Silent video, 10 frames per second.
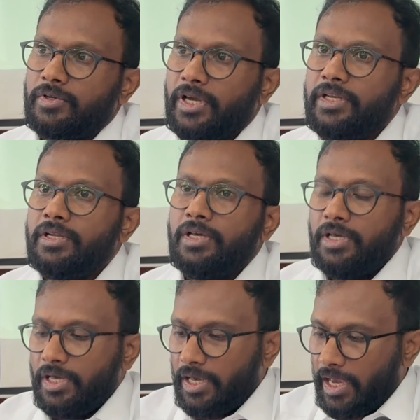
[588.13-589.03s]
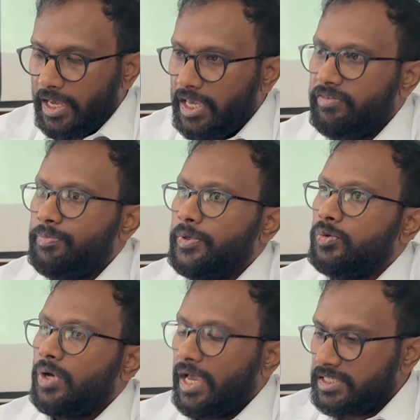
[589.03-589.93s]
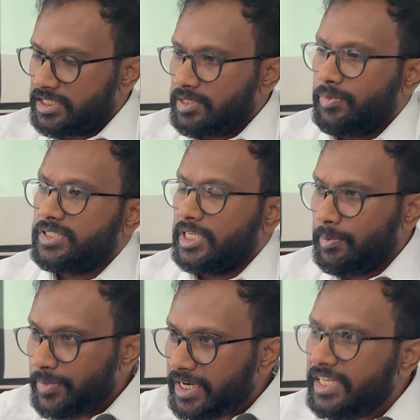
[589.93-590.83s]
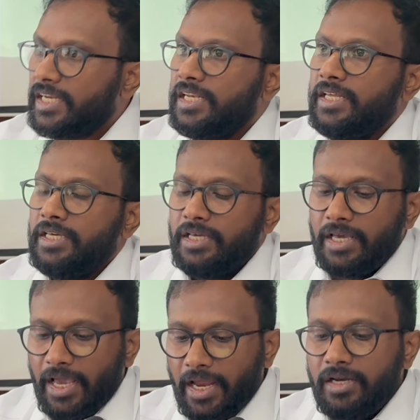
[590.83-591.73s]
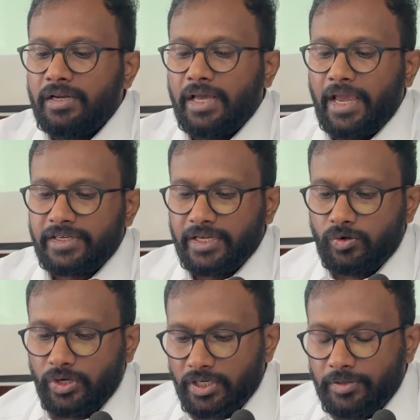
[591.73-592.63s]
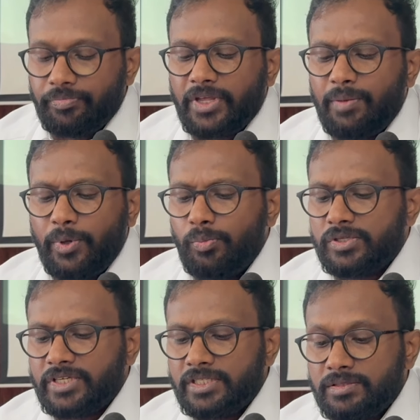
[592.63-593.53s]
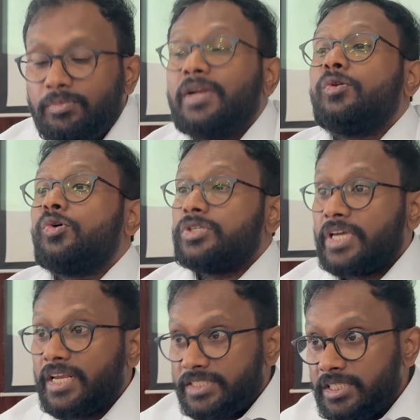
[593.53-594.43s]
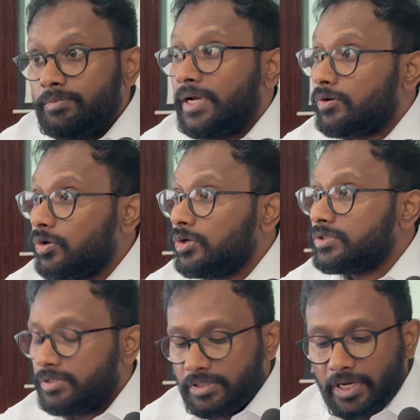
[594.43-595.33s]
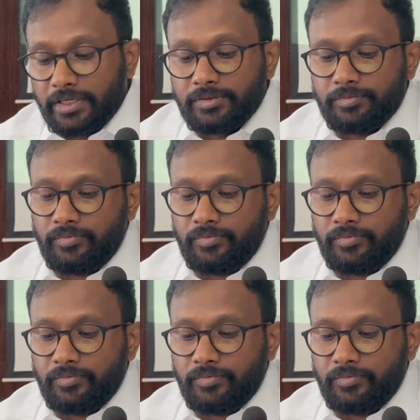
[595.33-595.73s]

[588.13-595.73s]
Right. ABPU, assess the patient immediately and act accordingly. And people say blood glucose, again see blood glucose. Right.